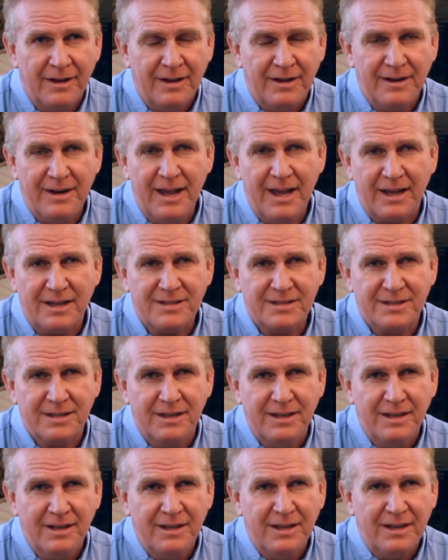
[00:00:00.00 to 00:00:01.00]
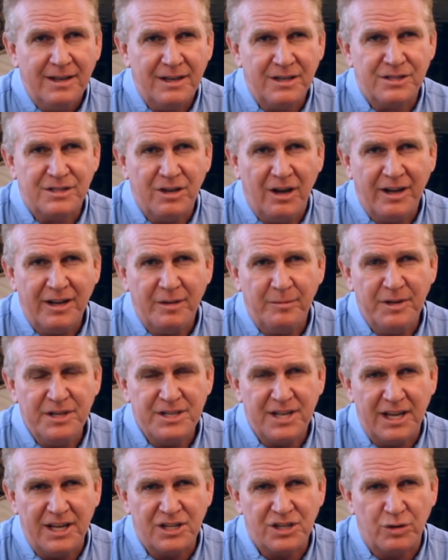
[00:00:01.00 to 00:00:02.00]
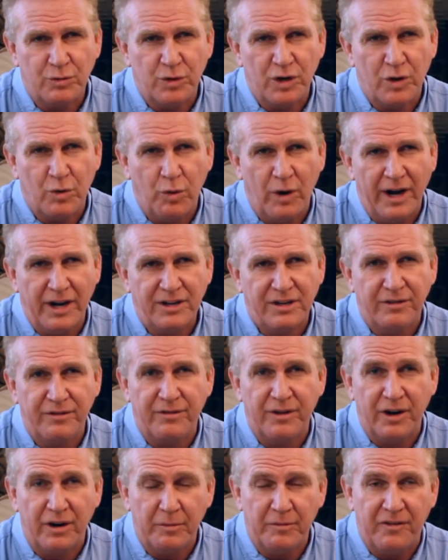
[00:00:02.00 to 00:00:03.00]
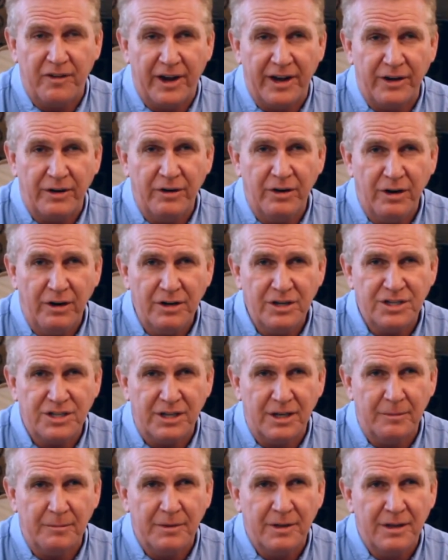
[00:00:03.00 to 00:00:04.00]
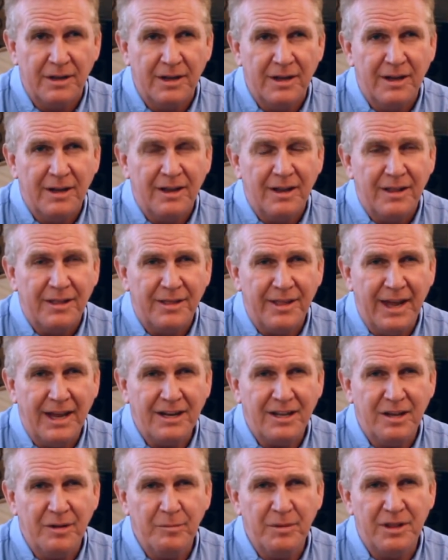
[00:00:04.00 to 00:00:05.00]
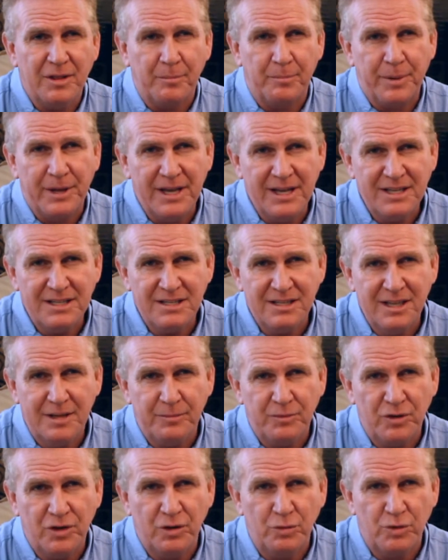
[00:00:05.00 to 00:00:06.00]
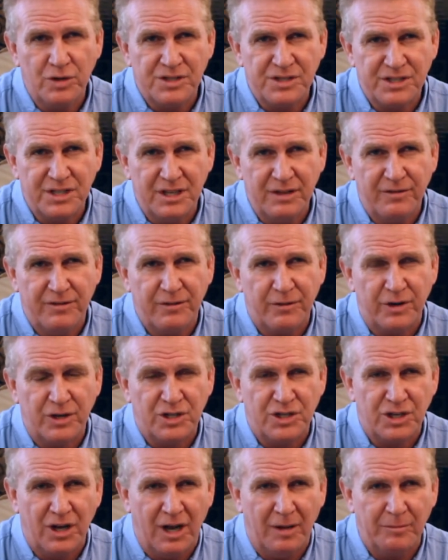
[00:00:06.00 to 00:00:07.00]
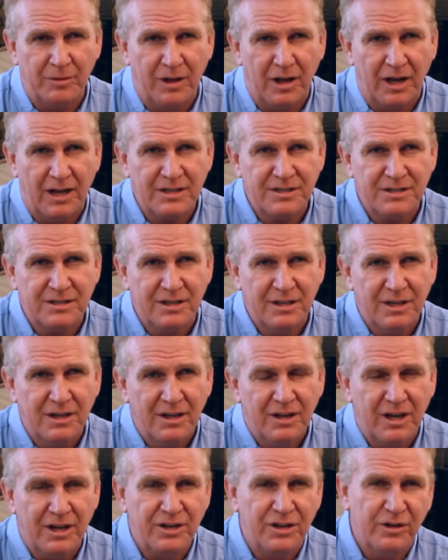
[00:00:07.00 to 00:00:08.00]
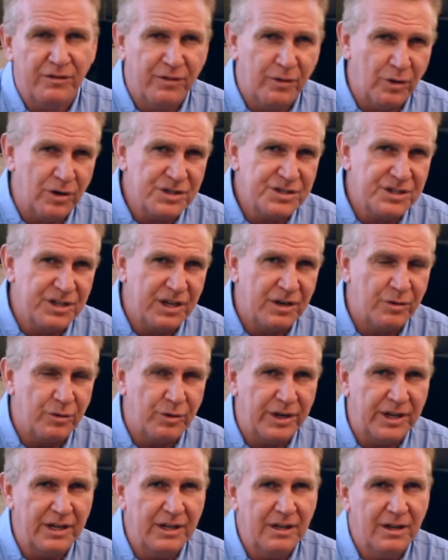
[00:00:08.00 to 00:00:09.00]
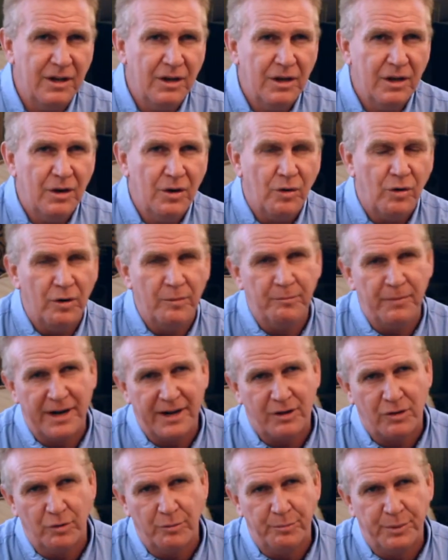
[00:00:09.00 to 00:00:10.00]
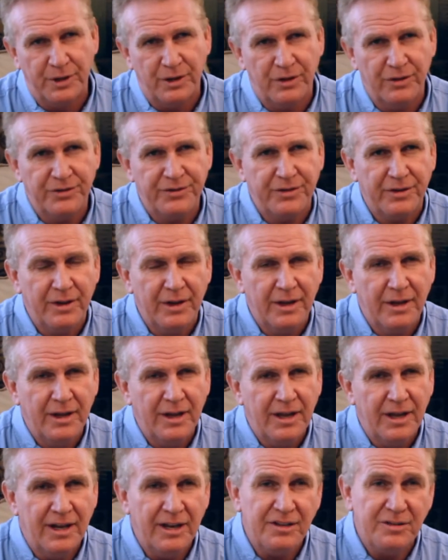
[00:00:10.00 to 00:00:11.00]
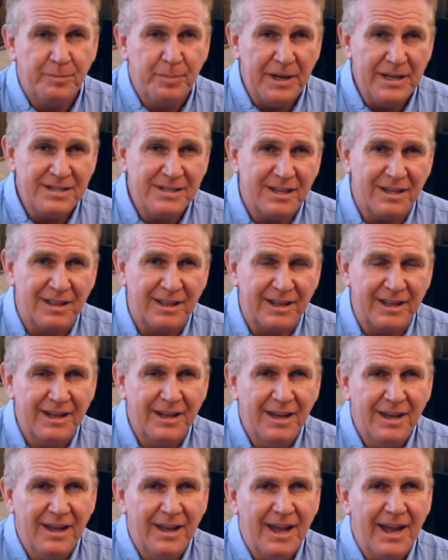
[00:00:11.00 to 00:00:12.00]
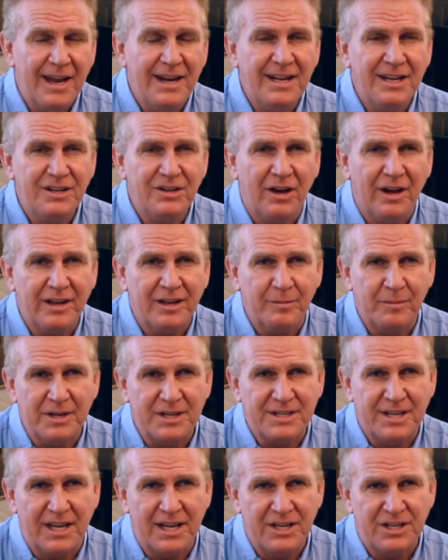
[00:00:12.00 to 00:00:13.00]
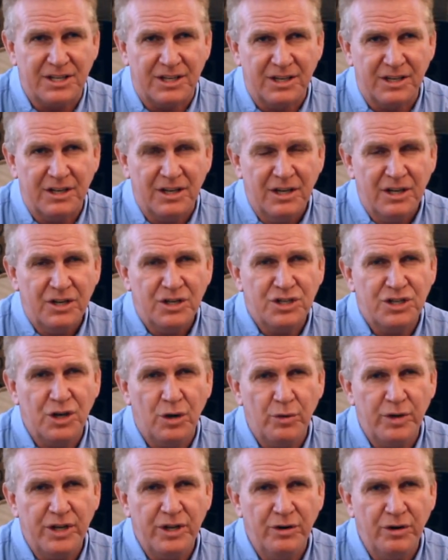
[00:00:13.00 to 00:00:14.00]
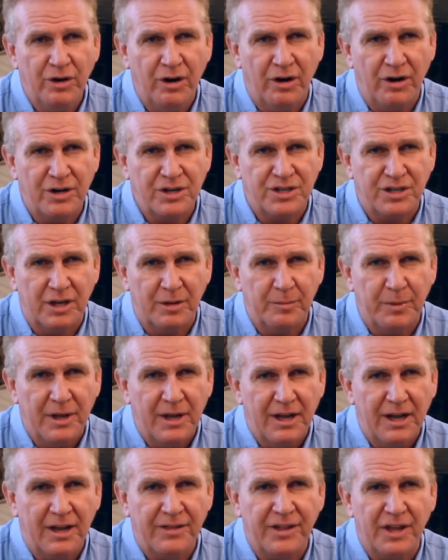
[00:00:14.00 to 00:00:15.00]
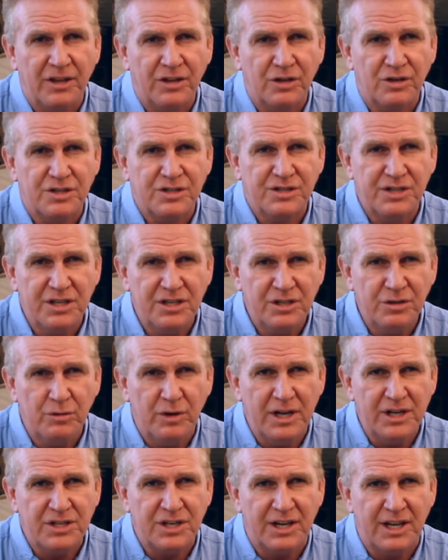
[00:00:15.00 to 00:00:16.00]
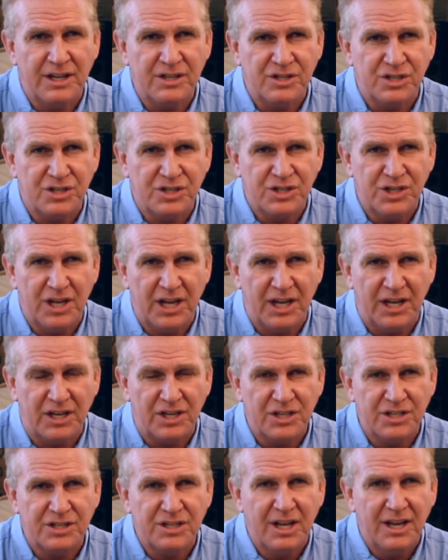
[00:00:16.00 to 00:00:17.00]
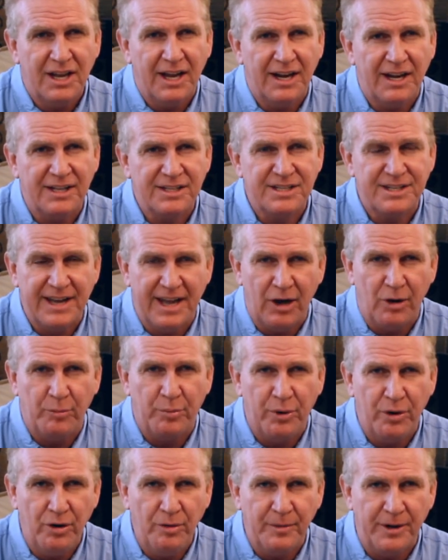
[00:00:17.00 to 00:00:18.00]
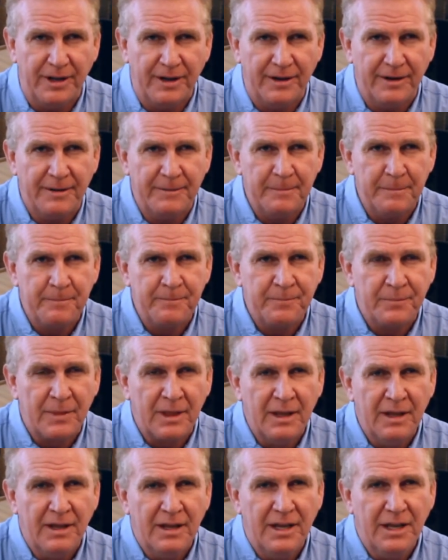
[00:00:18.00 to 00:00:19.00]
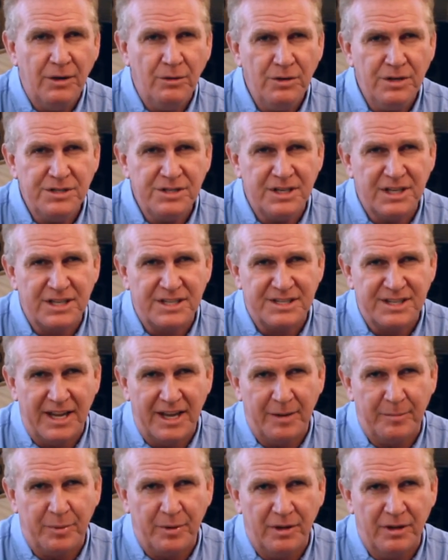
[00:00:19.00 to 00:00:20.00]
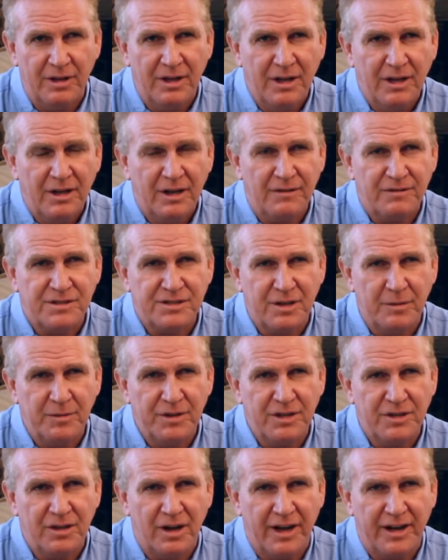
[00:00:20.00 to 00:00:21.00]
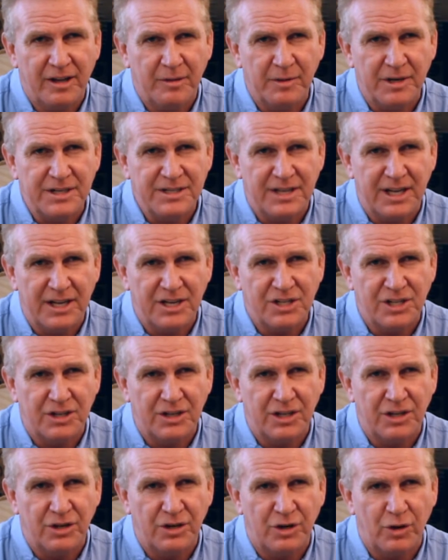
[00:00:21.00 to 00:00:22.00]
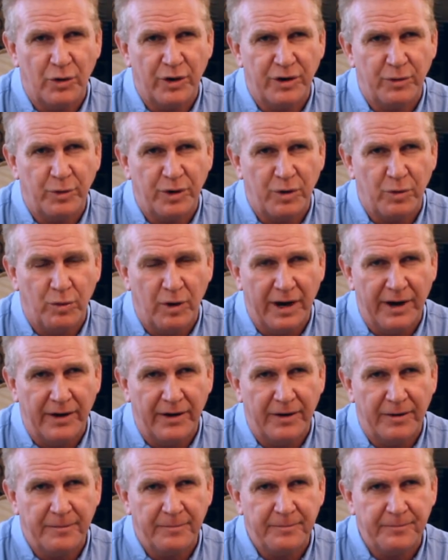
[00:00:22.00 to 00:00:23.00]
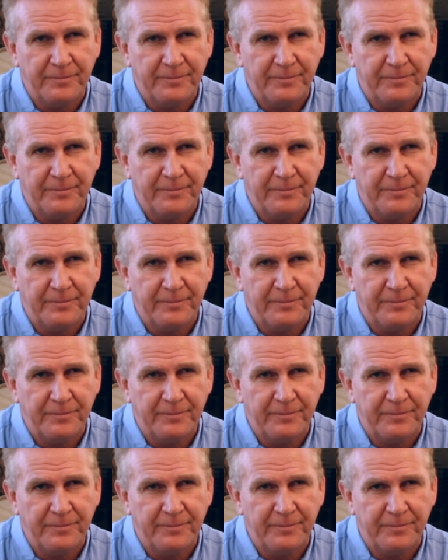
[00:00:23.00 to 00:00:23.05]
Next is documentation required to verify your hardship. That can be the pink slip you received for a job loss, a divorce decree, or medical bills, and it's basically any documentation showing your hardship and that your situation has changed and it's now permanent. Here is an example of some of the documentation that you're going to require.